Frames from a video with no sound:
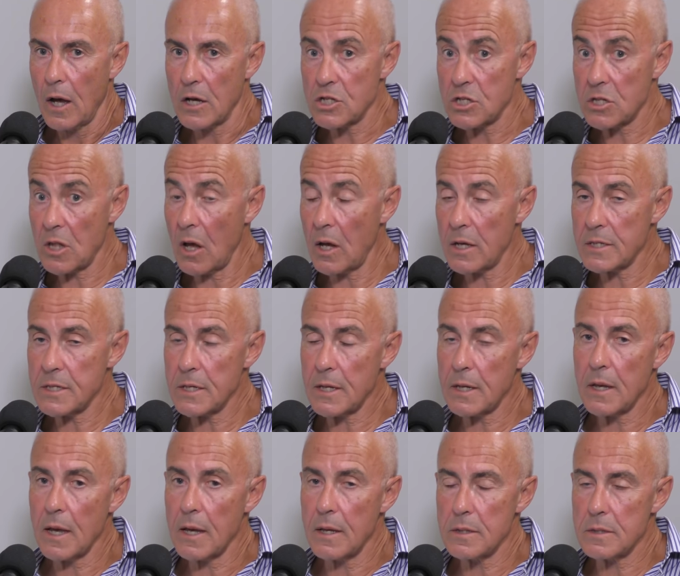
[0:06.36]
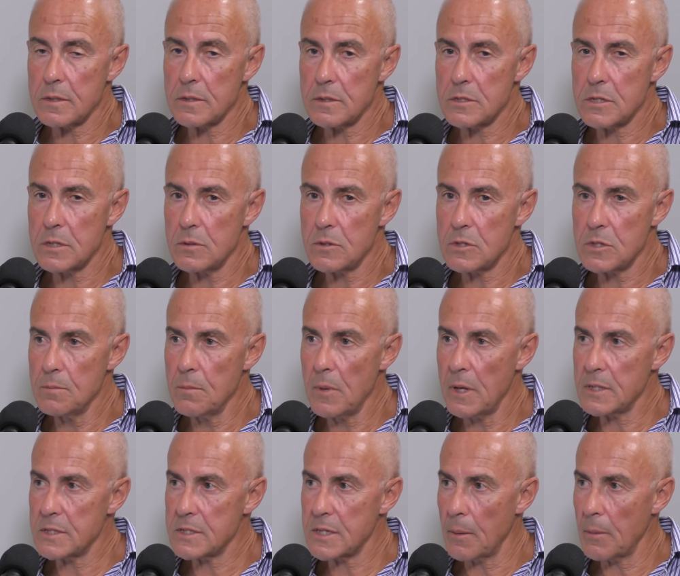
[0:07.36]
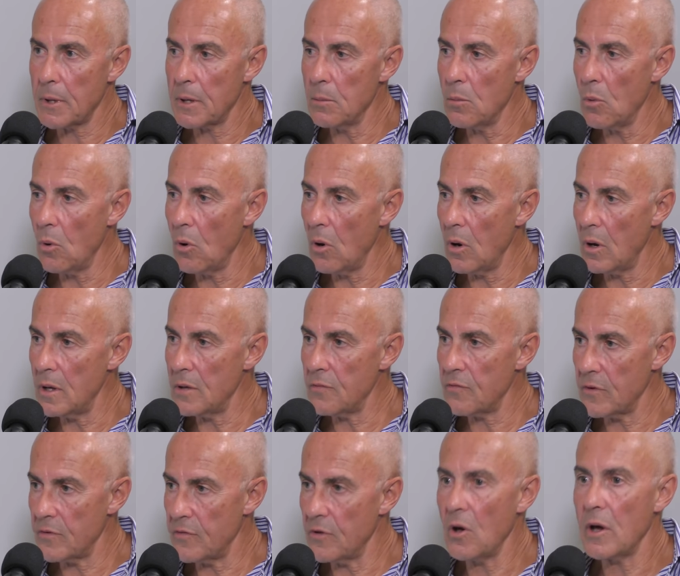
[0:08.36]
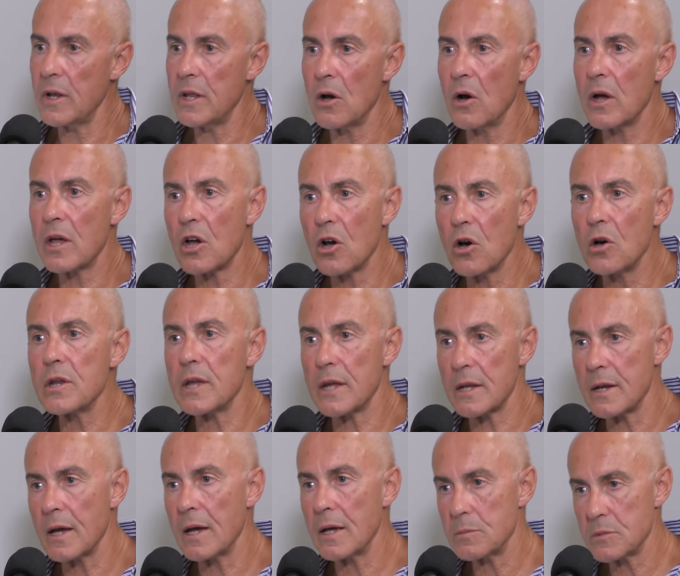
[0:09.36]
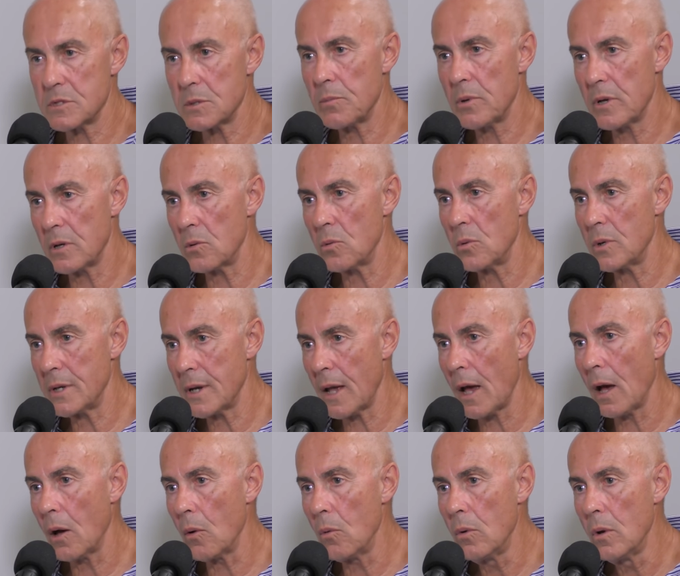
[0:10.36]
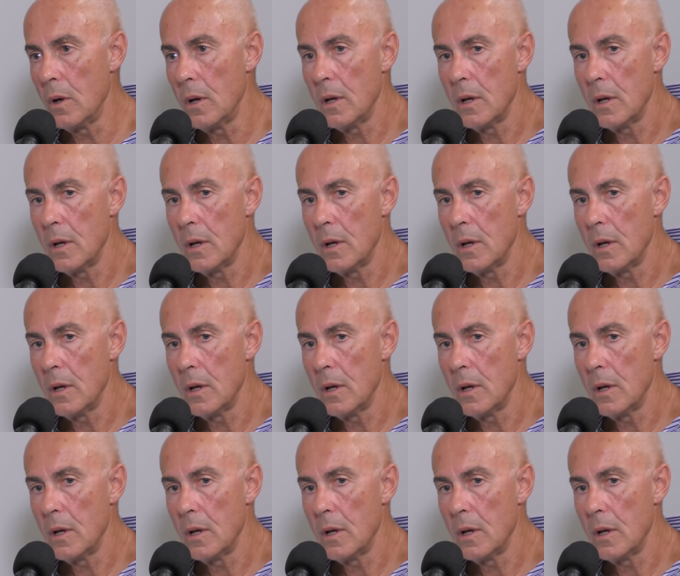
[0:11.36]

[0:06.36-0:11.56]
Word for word: I started to get to, to meet some of the more, if, if you like, the iconic names, the people we know,